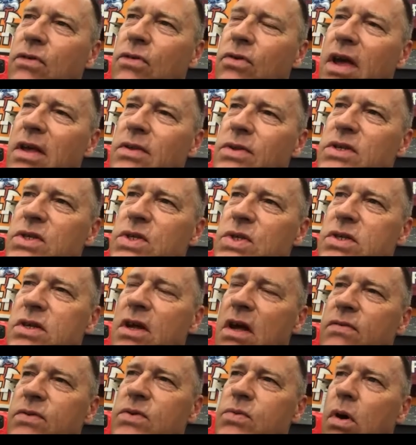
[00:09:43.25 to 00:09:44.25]
craziest
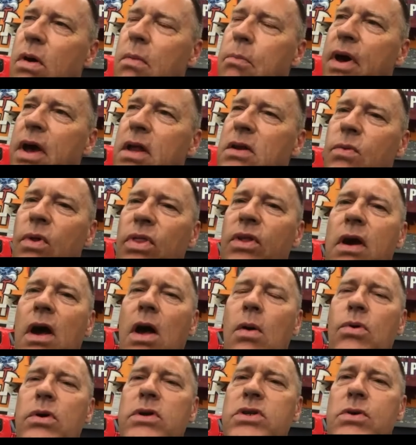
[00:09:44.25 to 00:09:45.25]
stuffs were painted with
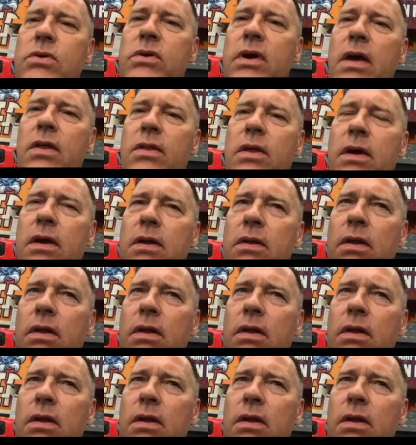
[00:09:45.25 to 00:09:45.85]
cover together